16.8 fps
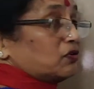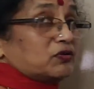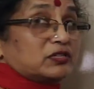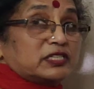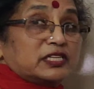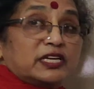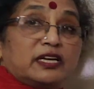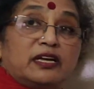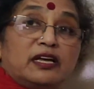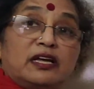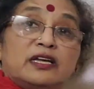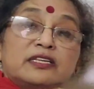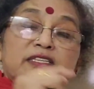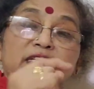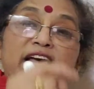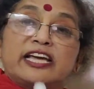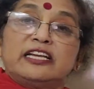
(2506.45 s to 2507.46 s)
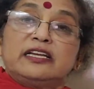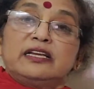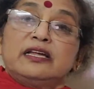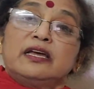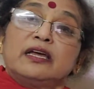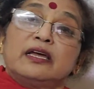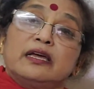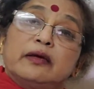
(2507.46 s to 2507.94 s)
Don't see sign
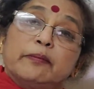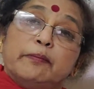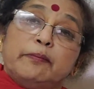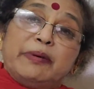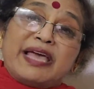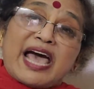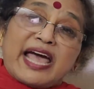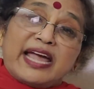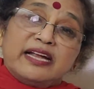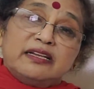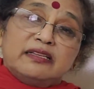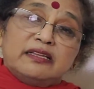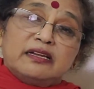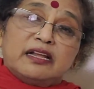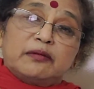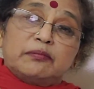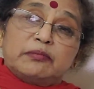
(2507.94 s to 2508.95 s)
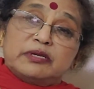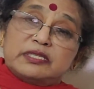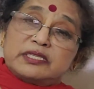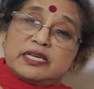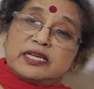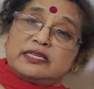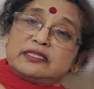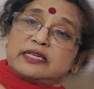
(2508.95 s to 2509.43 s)
behind the number.
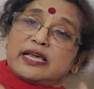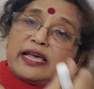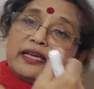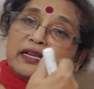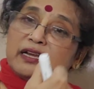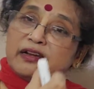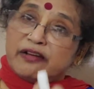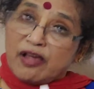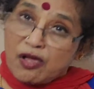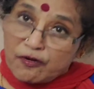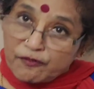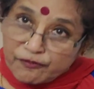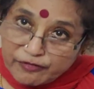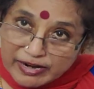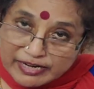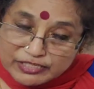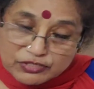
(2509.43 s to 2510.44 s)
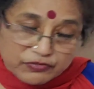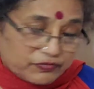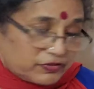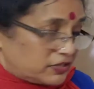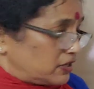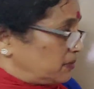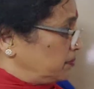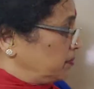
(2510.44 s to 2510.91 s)
Say sign in front of
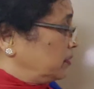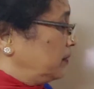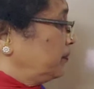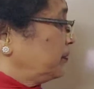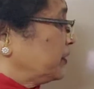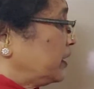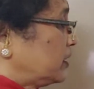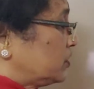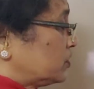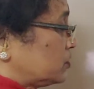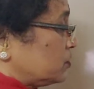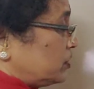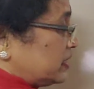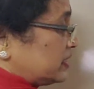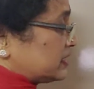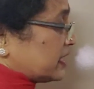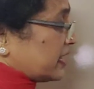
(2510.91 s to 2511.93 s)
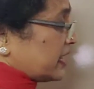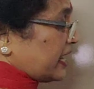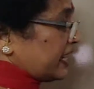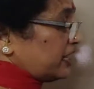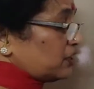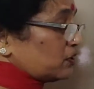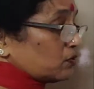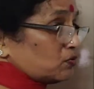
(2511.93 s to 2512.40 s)
the number. So this
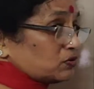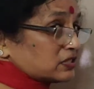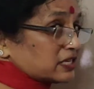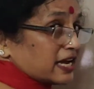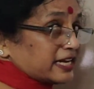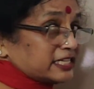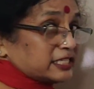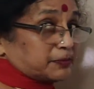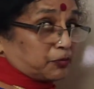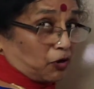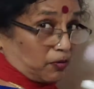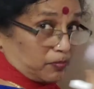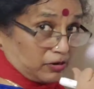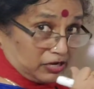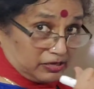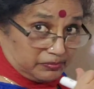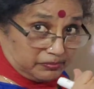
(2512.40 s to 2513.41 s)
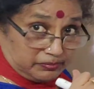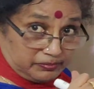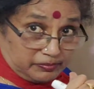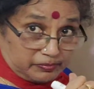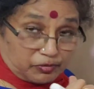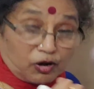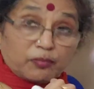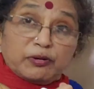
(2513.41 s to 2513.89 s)
again two signs, problem.
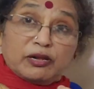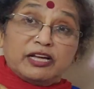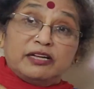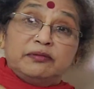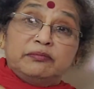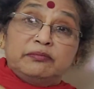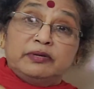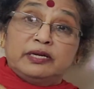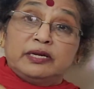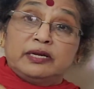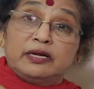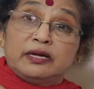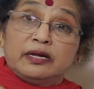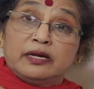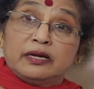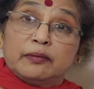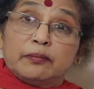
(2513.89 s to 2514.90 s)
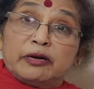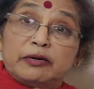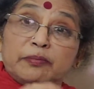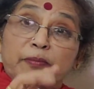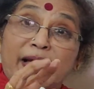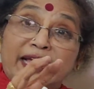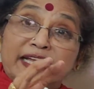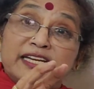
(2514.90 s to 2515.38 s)
But
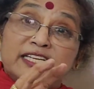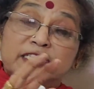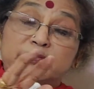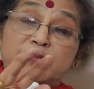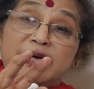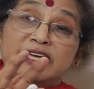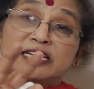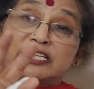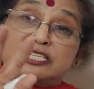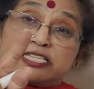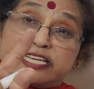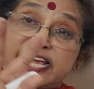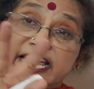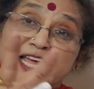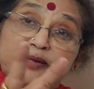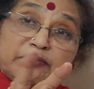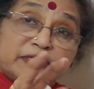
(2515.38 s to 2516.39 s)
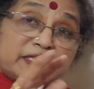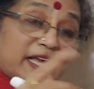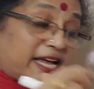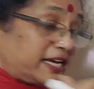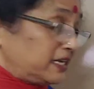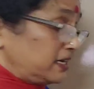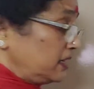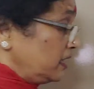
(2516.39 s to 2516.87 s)
minus minus same
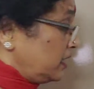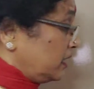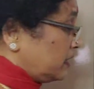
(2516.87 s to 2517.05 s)
sign.